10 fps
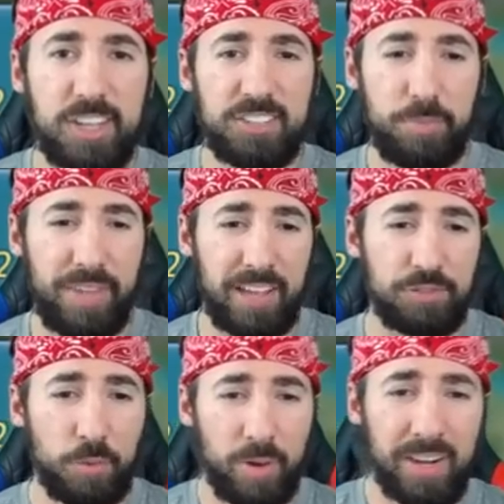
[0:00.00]
some things.
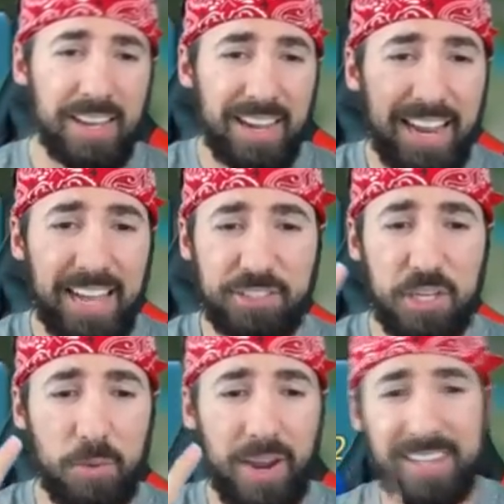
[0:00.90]
For one, he has
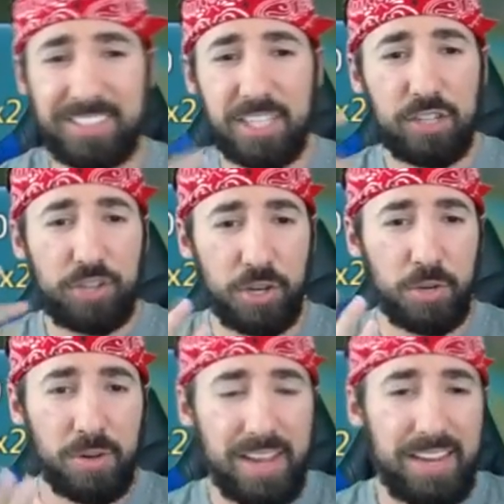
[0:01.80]
two heads.
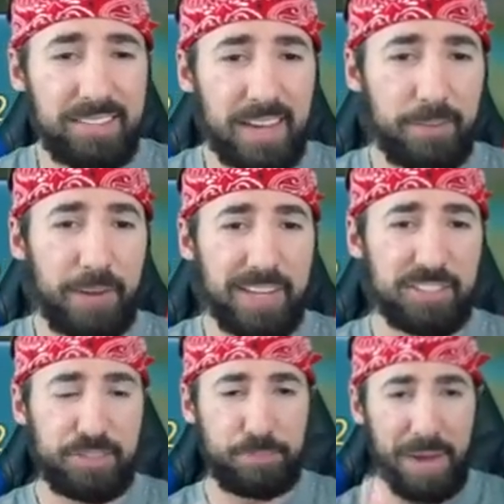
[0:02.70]
Two, he's got a freaking
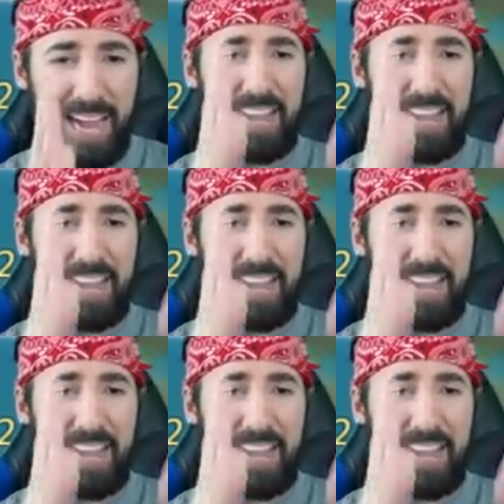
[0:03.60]
spine